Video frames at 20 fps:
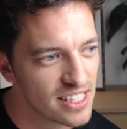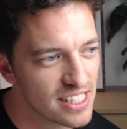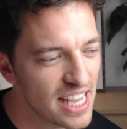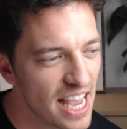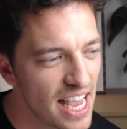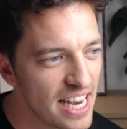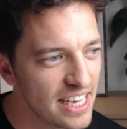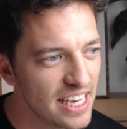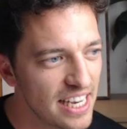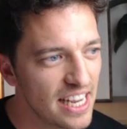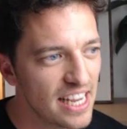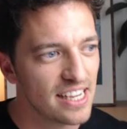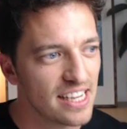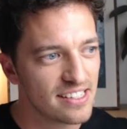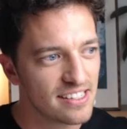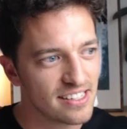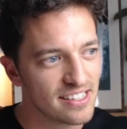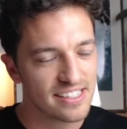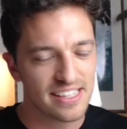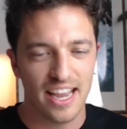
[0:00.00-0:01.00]
10
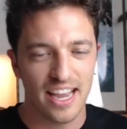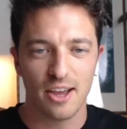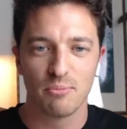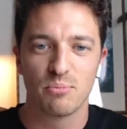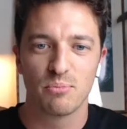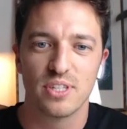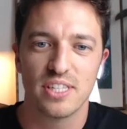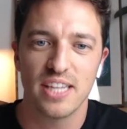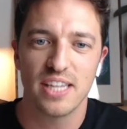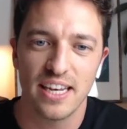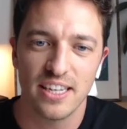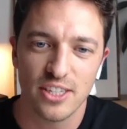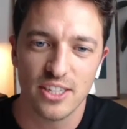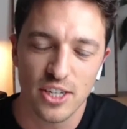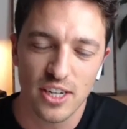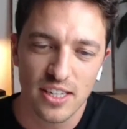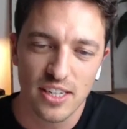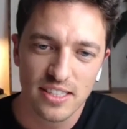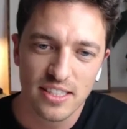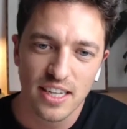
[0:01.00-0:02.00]
years to sound
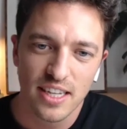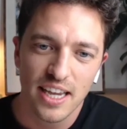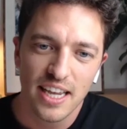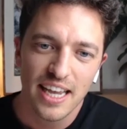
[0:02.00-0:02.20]
pretentious,